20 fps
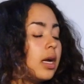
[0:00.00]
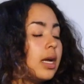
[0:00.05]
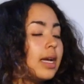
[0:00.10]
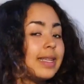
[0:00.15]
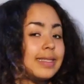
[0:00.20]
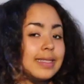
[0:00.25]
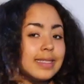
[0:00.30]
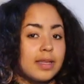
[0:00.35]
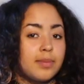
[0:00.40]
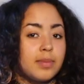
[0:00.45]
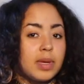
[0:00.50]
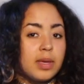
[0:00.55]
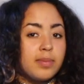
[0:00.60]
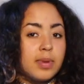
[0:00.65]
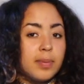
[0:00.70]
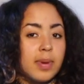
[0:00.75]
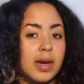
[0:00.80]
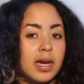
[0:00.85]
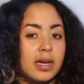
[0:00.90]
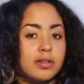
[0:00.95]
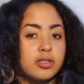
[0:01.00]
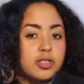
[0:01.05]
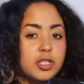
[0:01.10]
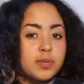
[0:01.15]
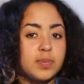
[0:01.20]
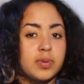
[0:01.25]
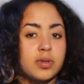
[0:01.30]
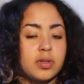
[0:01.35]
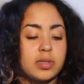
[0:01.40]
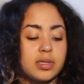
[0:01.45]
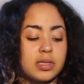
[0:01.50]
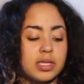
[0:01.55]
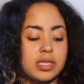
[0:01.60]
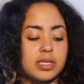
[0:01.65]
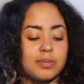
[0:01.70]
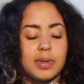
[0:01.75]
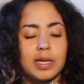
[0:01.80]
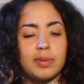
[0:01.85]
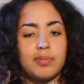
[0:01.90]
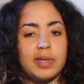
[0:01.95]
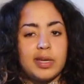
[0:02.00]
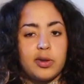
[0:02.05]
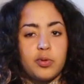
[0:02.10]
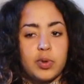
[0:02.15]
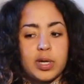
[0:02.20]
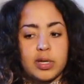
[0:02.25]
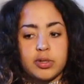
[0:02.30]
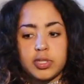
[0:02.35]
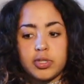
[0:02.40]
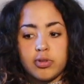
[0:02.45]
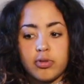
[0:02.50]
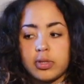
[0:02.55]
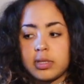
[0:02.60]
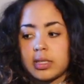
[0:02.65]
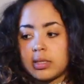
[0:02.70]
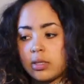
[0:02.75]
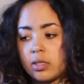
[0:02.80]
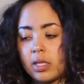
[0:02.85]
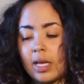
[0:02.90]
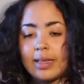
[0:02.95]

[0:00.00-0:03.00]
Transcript: it's in the maybe pile, just because this might be a rare shirt,